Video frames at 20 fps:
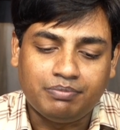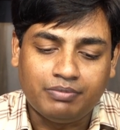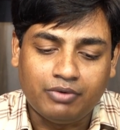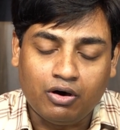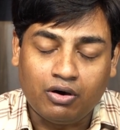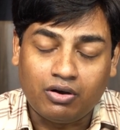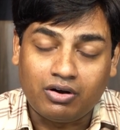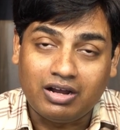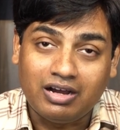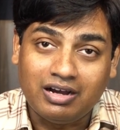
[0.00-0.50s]

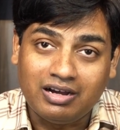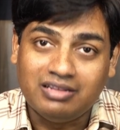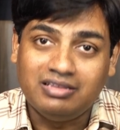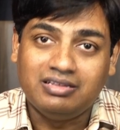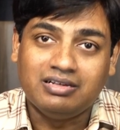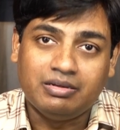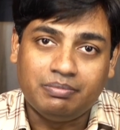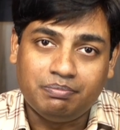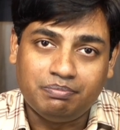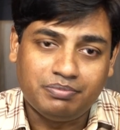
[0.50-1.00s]
or
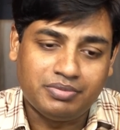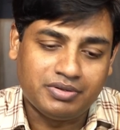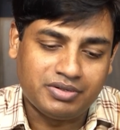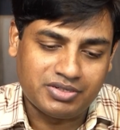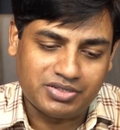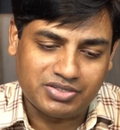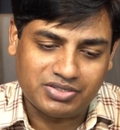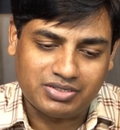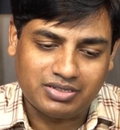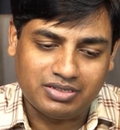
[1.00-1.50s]
other
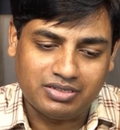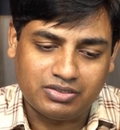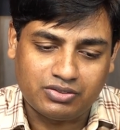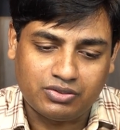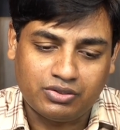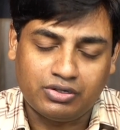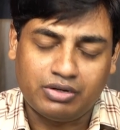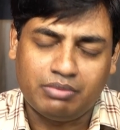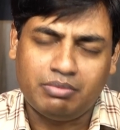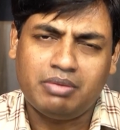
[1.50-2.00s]
person.
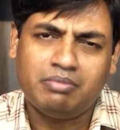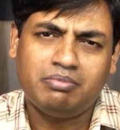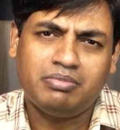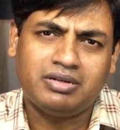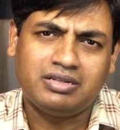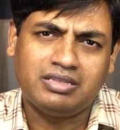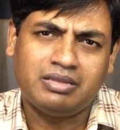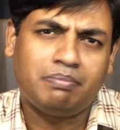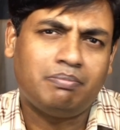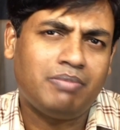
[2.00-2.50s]
So
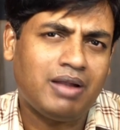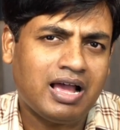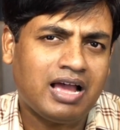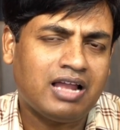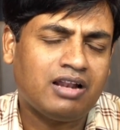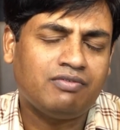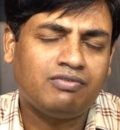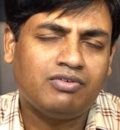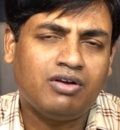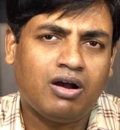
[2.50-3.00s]
remember, the
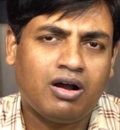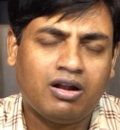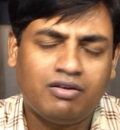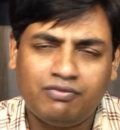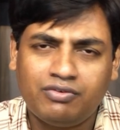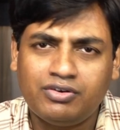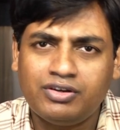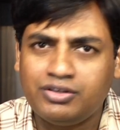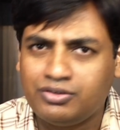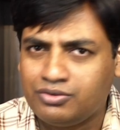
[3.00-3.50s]
plan of God
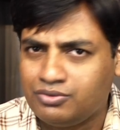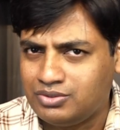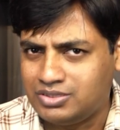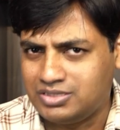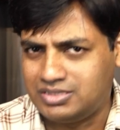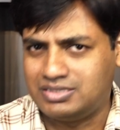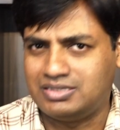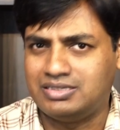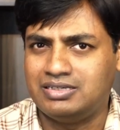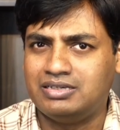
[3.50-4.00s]
for you
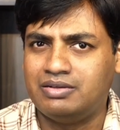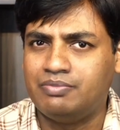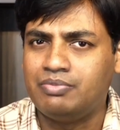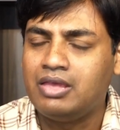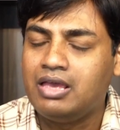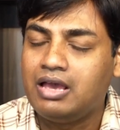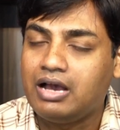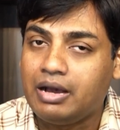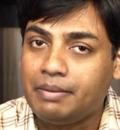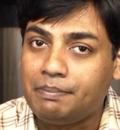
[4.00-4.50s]
is
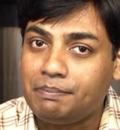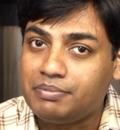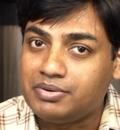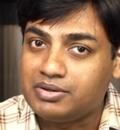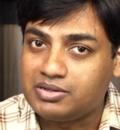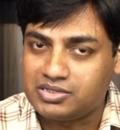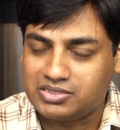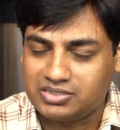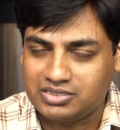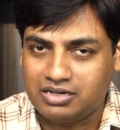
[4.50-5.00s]
a
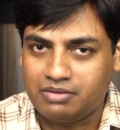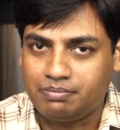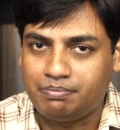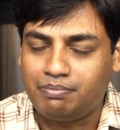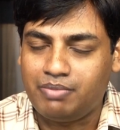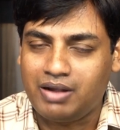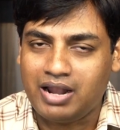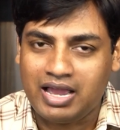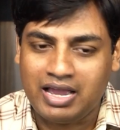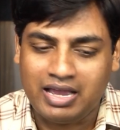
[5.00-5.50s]
personal
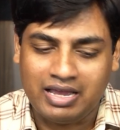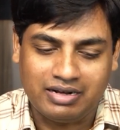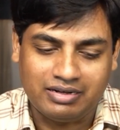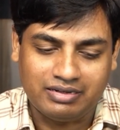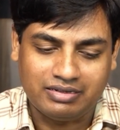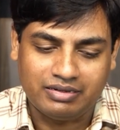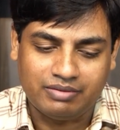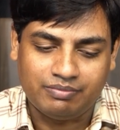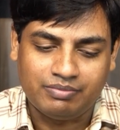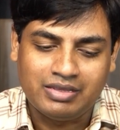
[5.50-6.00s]
plan.
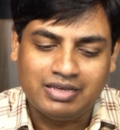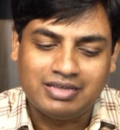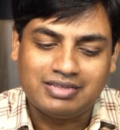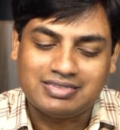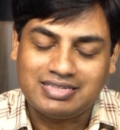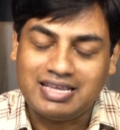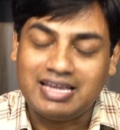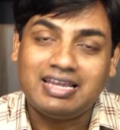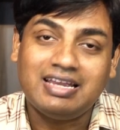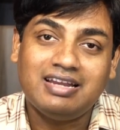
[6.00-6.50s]

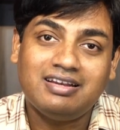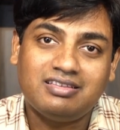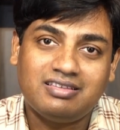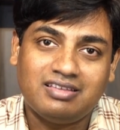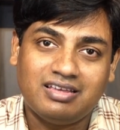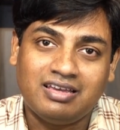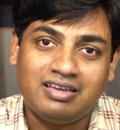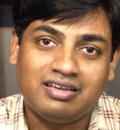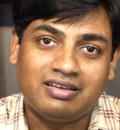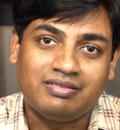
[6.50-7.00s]
Second
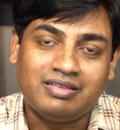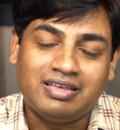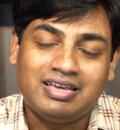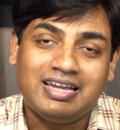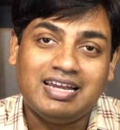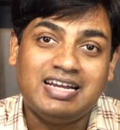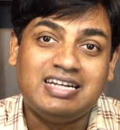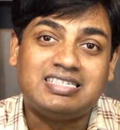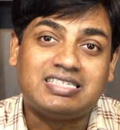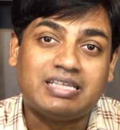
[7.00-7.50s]
thing,
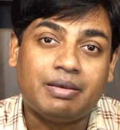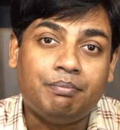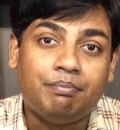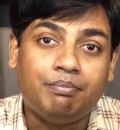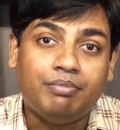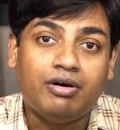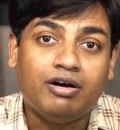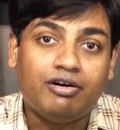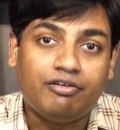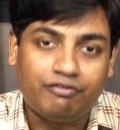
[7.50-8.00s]
it's a
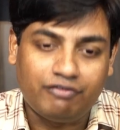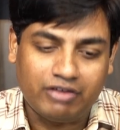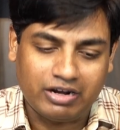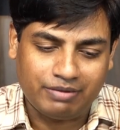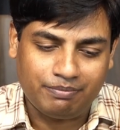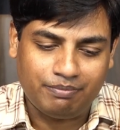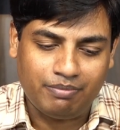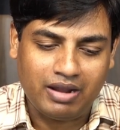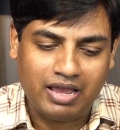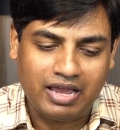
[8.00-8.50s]

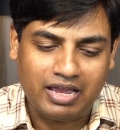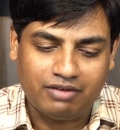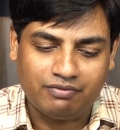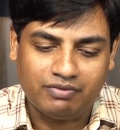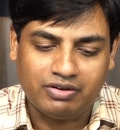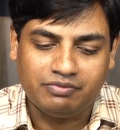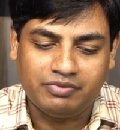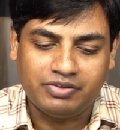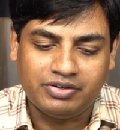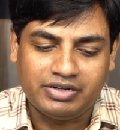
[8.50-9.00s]
perfect plan.
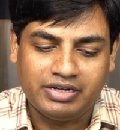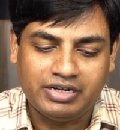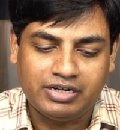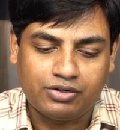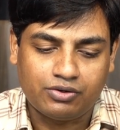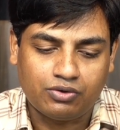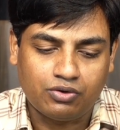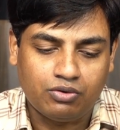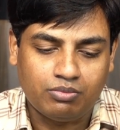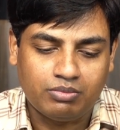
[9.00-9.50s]
When we read
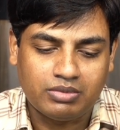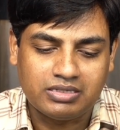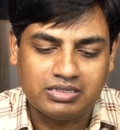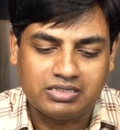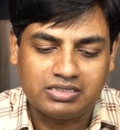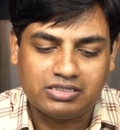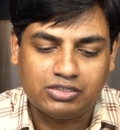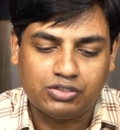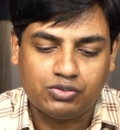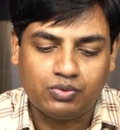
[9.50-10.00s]

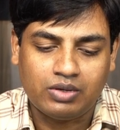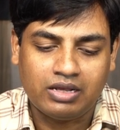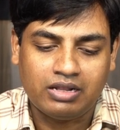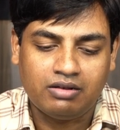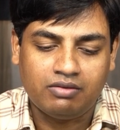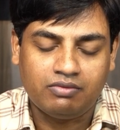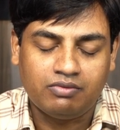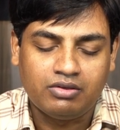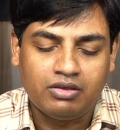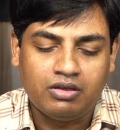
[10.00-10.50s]
Romans
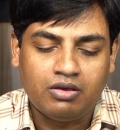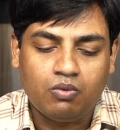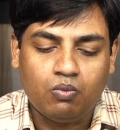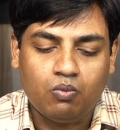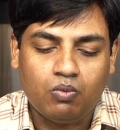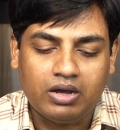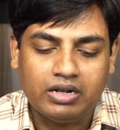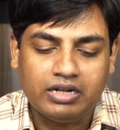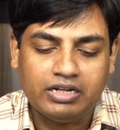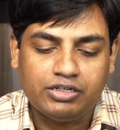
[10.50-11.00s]
12
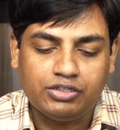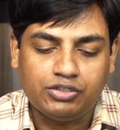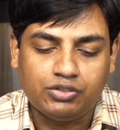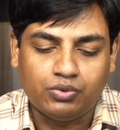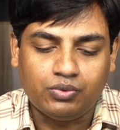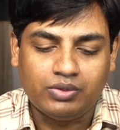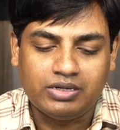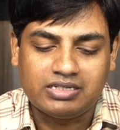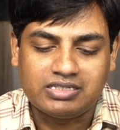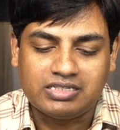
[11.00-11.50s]
1 and
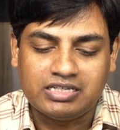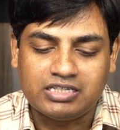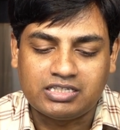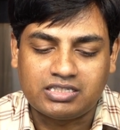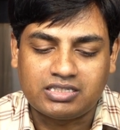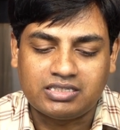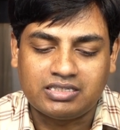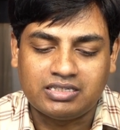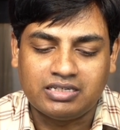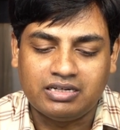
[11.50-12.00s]
2, it
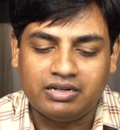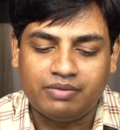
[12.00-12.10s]
says,